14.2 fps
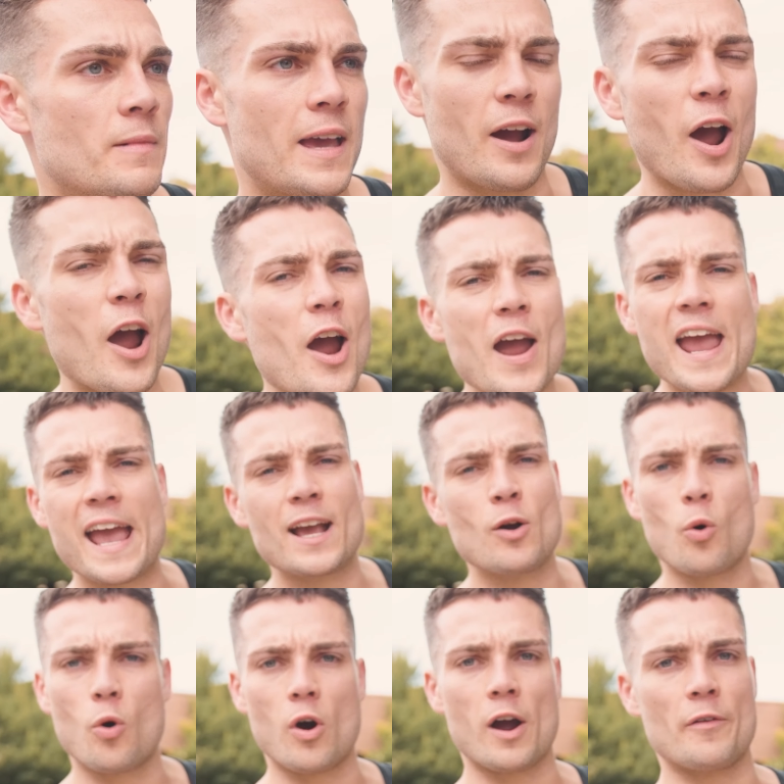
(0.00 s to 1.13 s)
it hurting
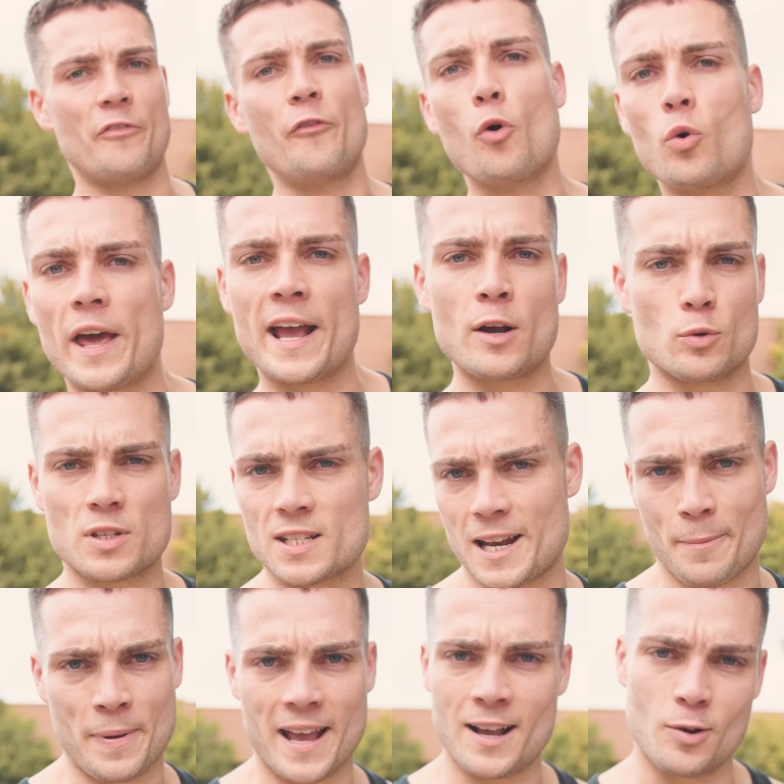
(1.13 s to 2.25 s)
or falling or
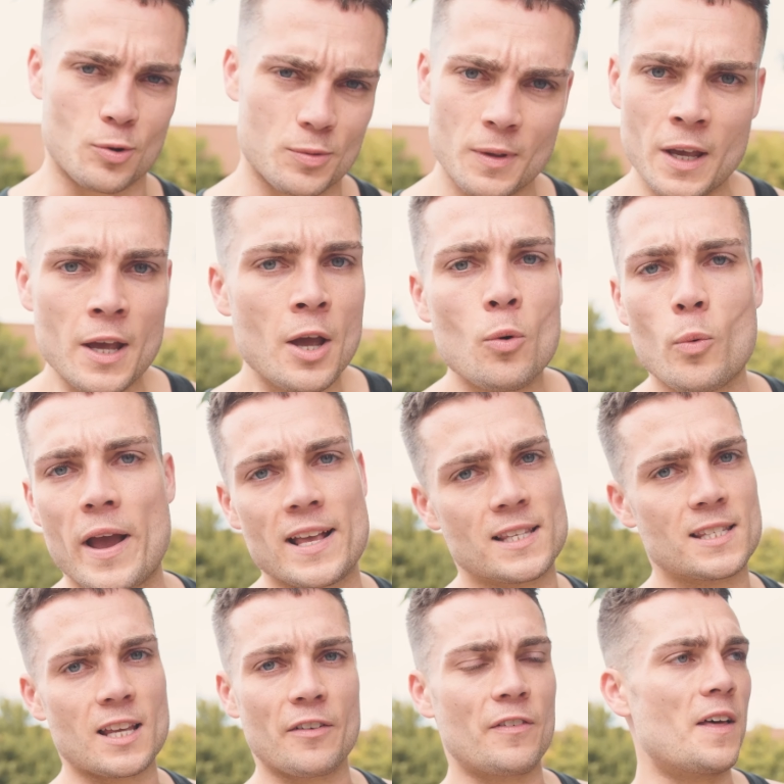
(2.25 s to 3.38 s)
slipping or weird
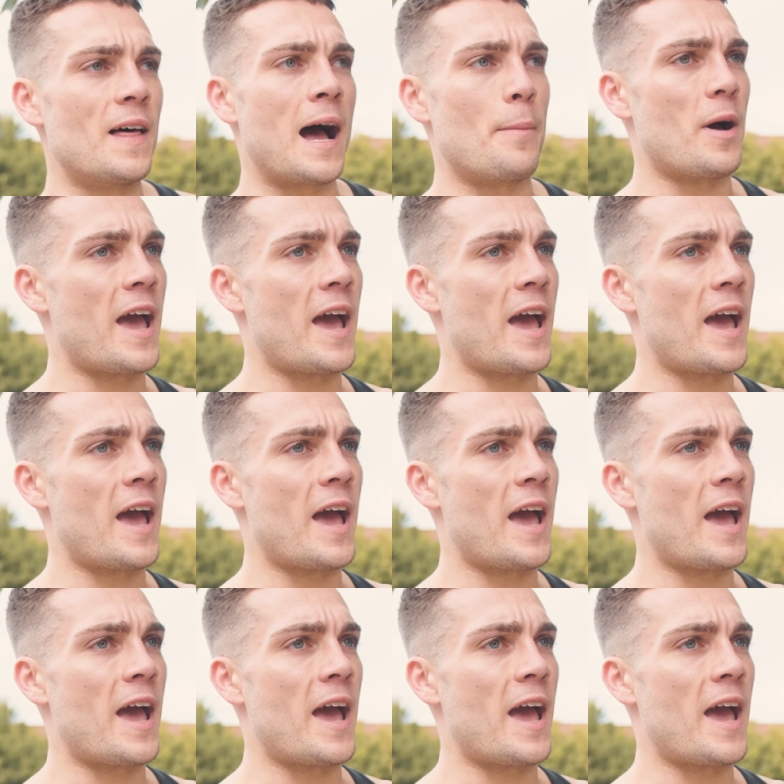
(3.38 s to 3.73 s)
stuff like that.